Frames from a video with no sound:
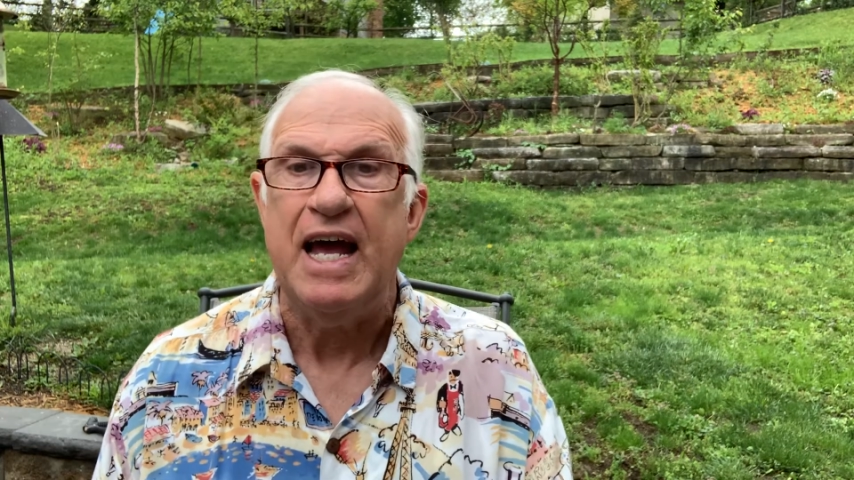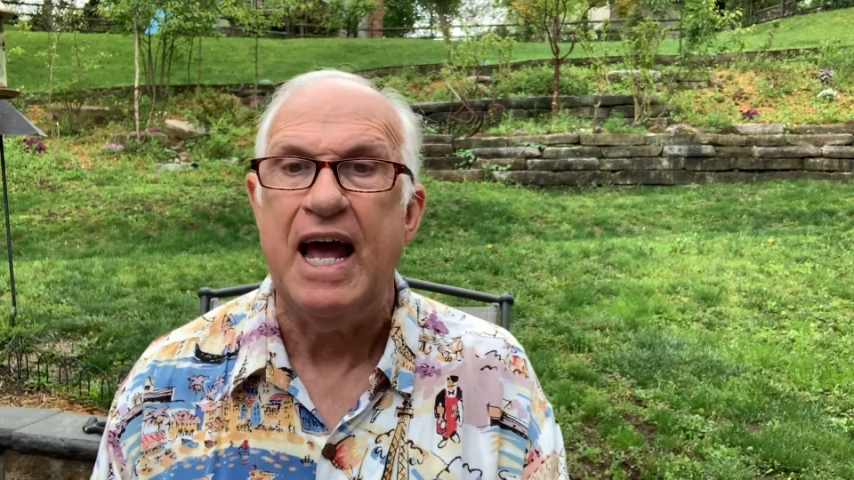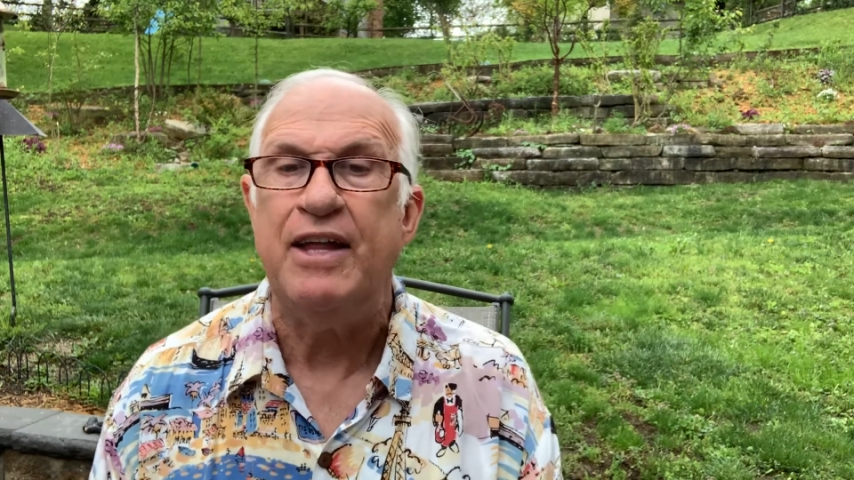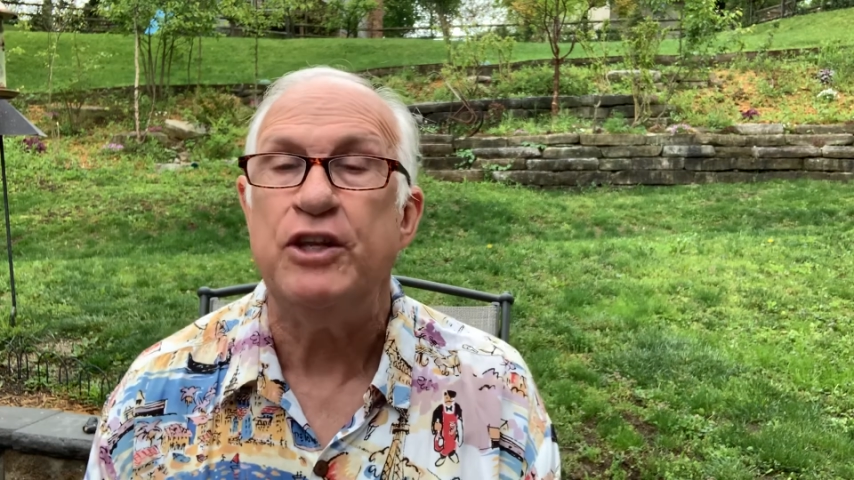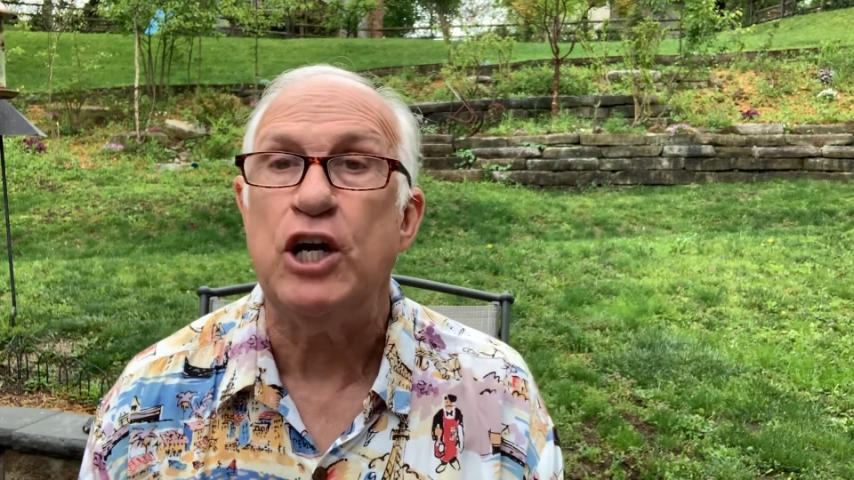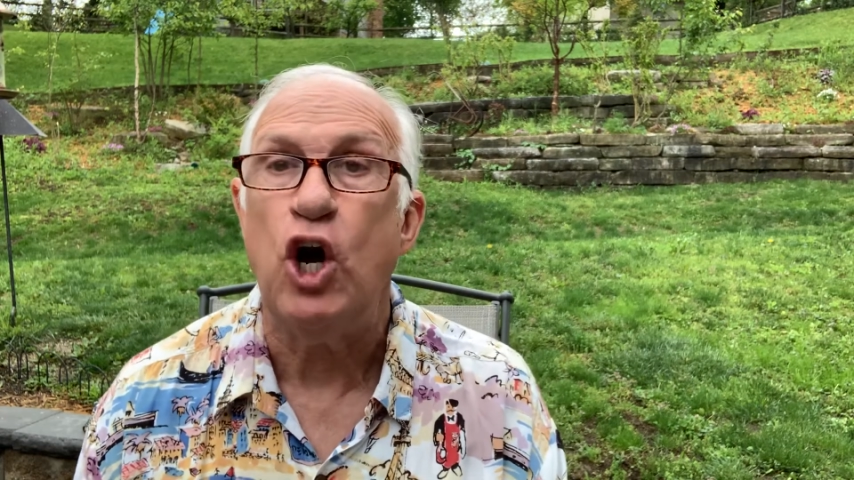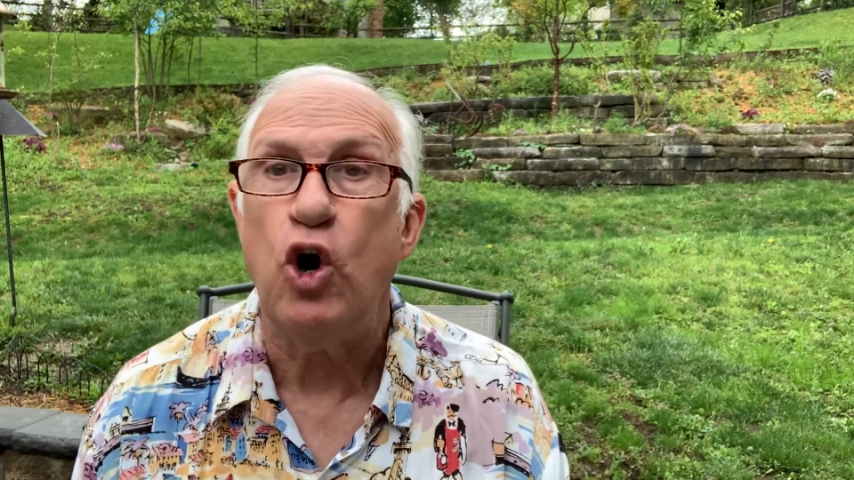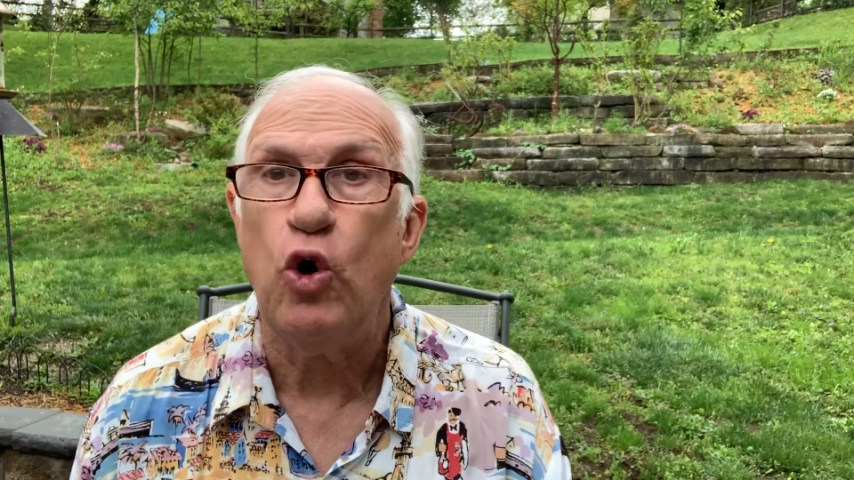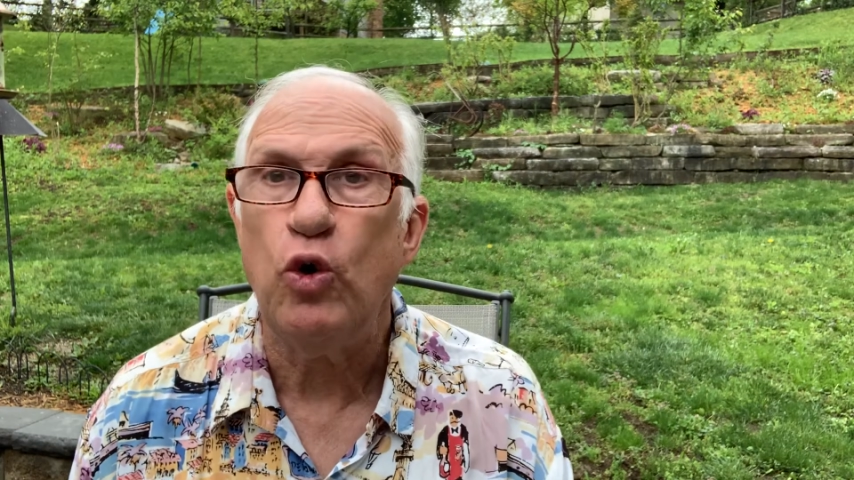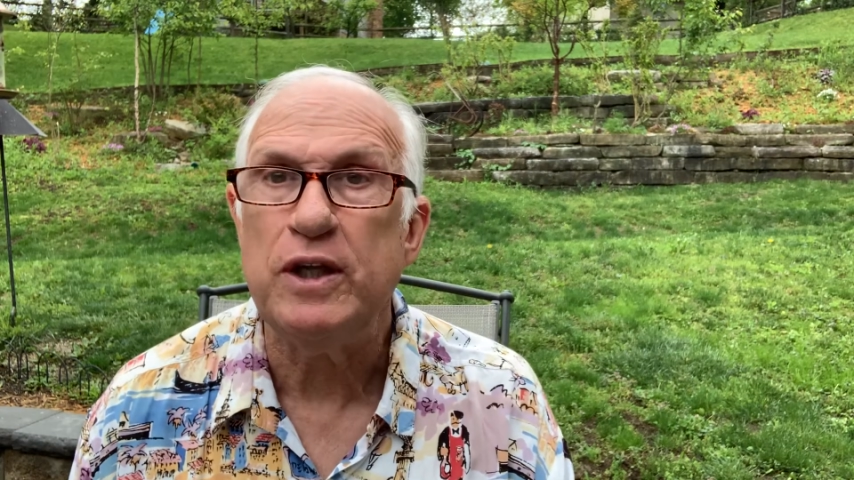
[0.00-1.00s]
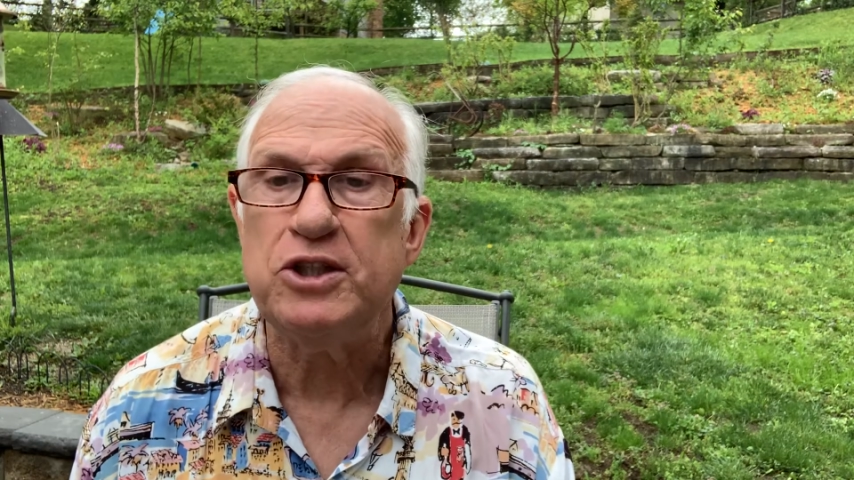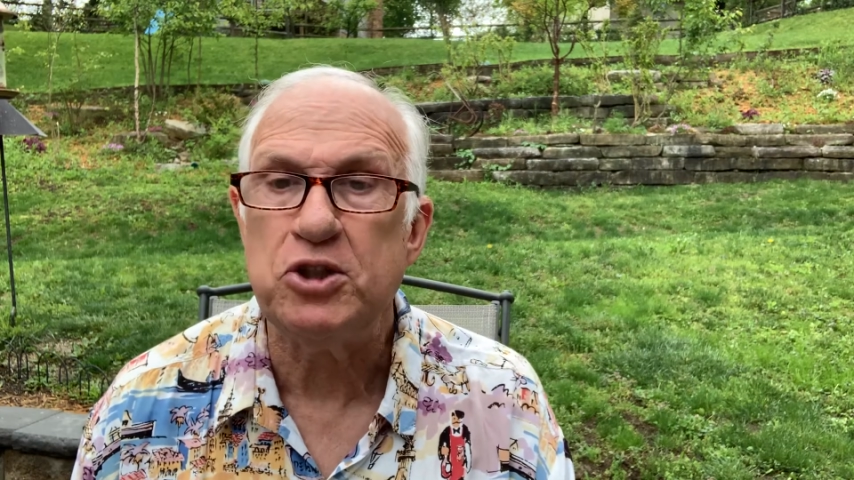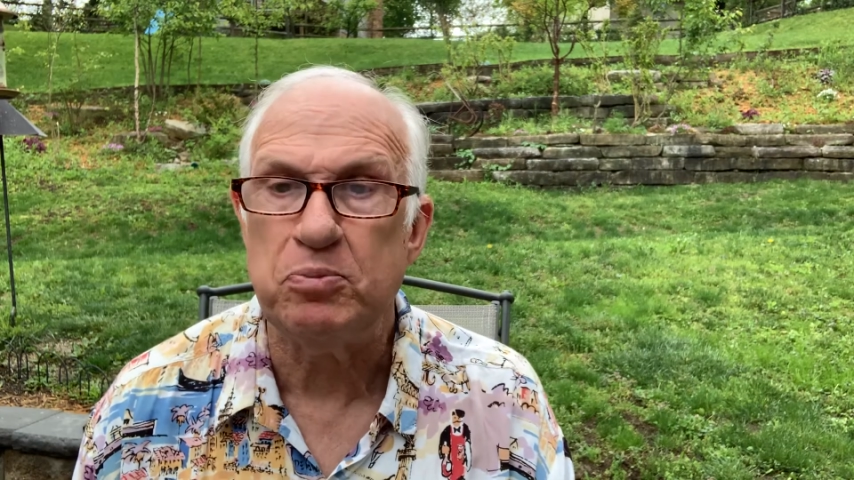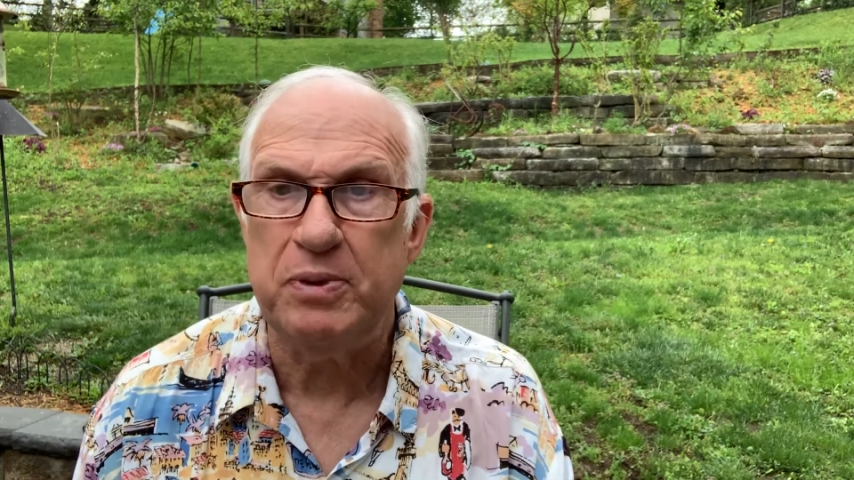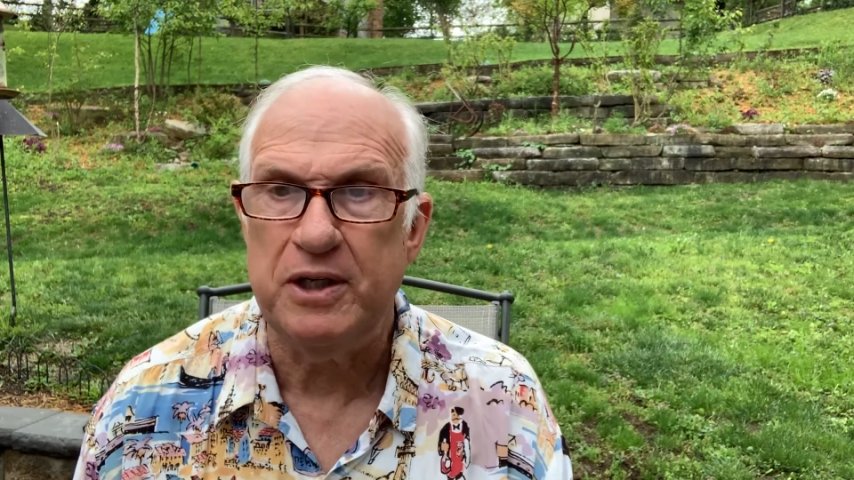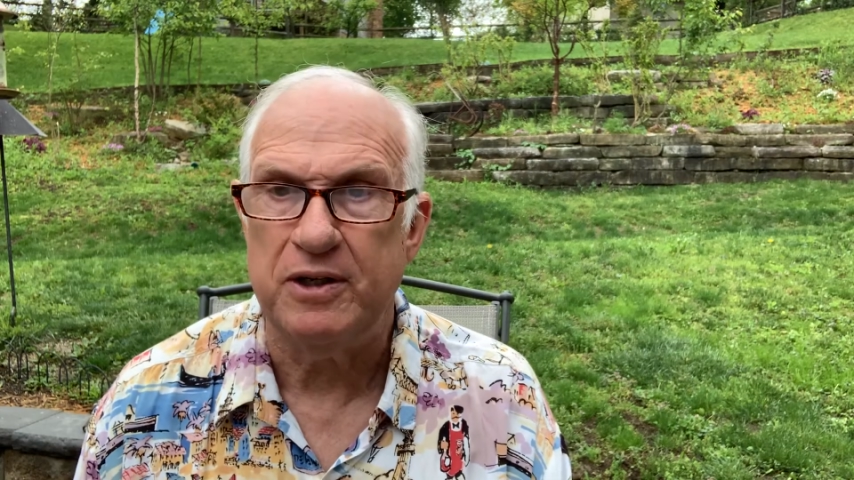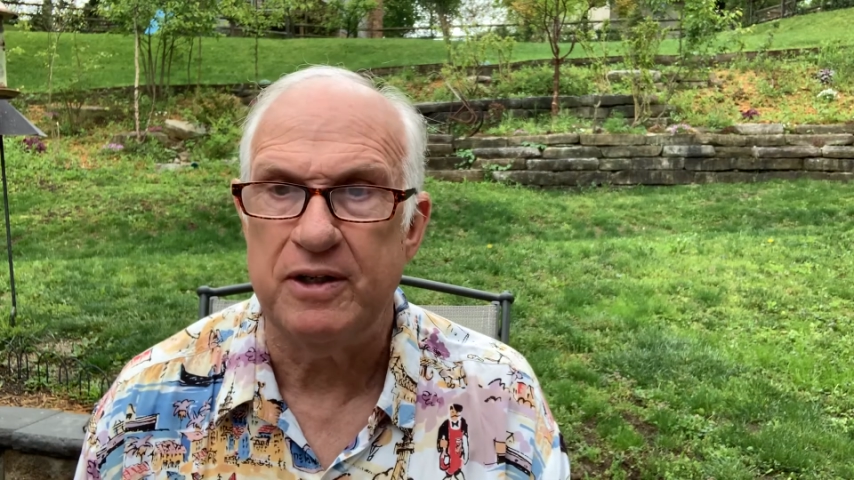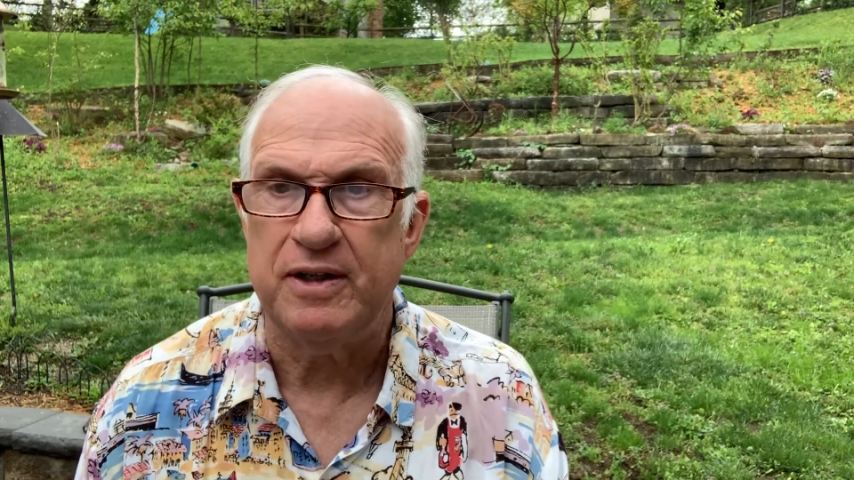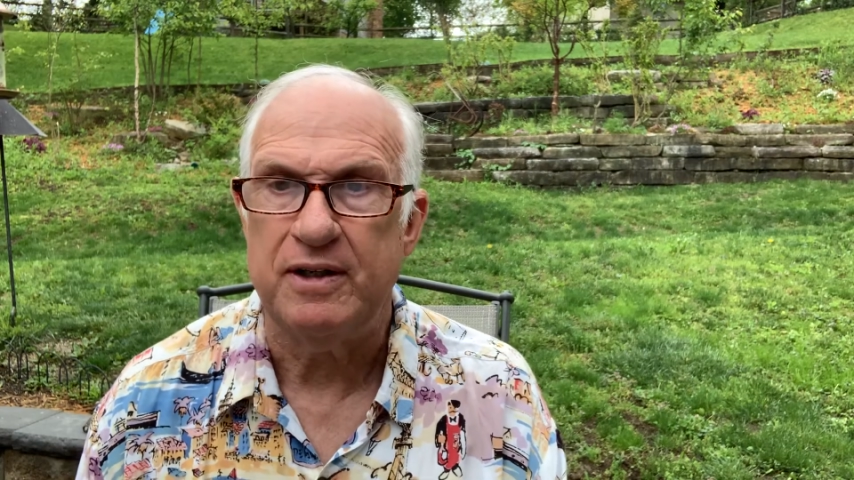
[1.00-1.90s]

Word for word: And the Holy Spirit